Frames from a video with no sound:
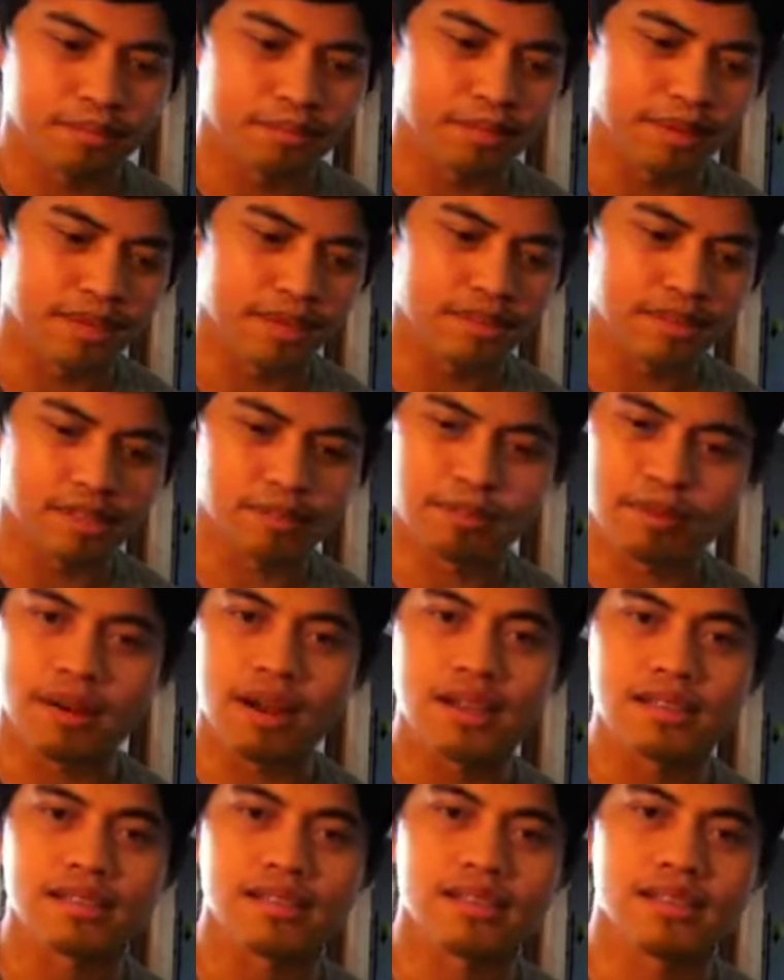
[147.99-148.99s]
begun this
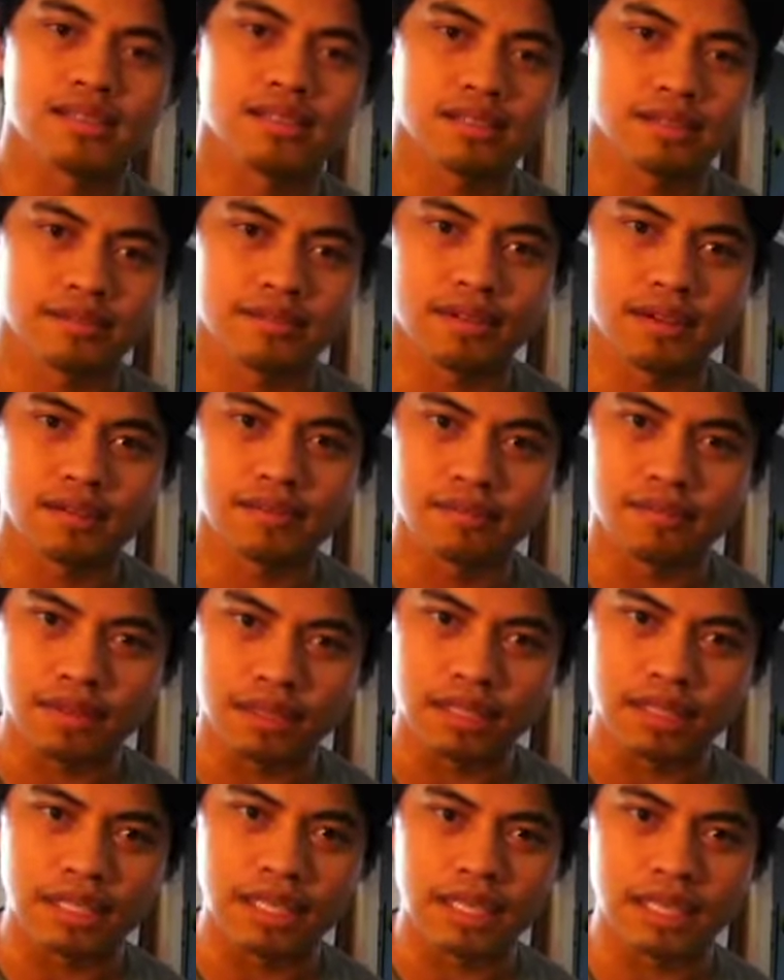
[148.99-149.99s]
process of, of
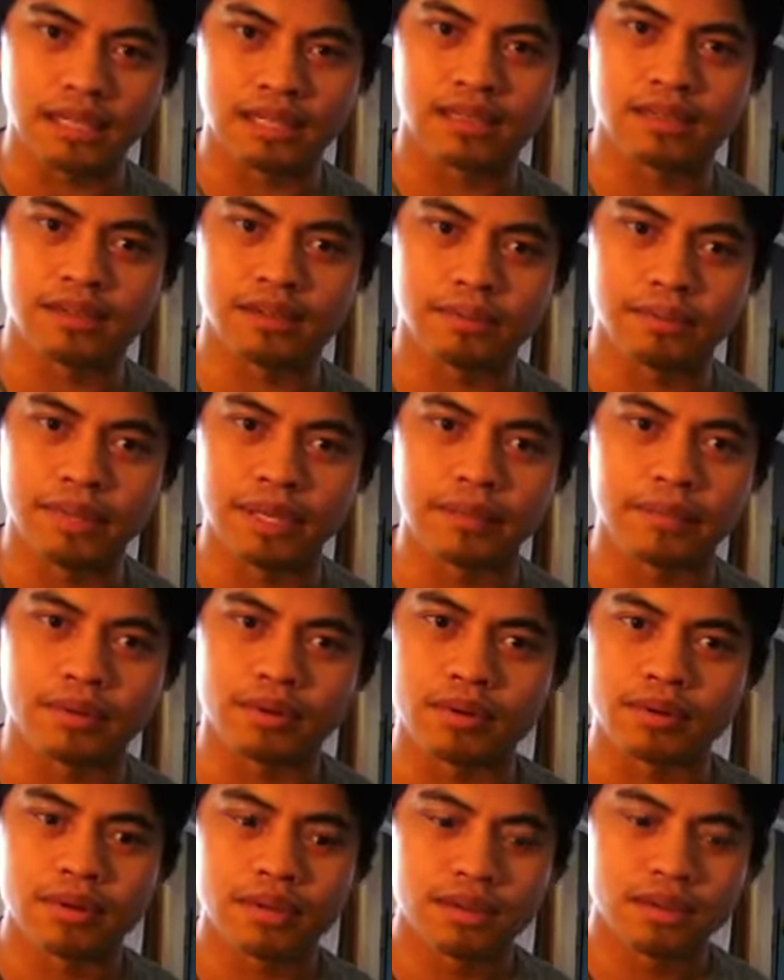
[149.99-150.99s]
leading other
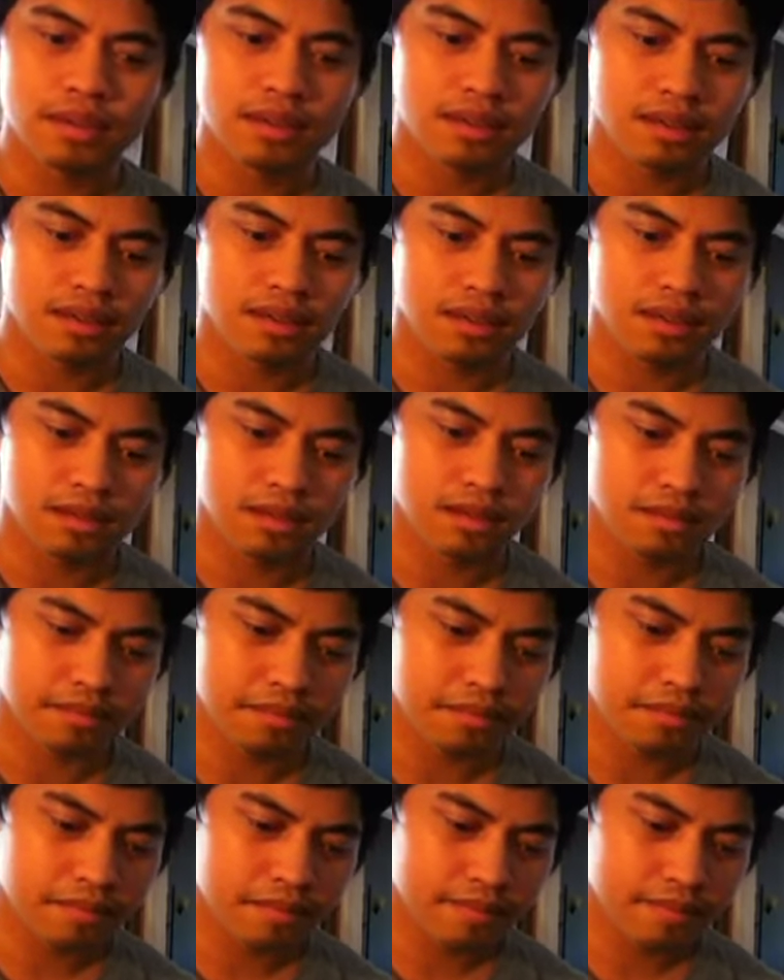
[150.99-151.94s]
people. Um,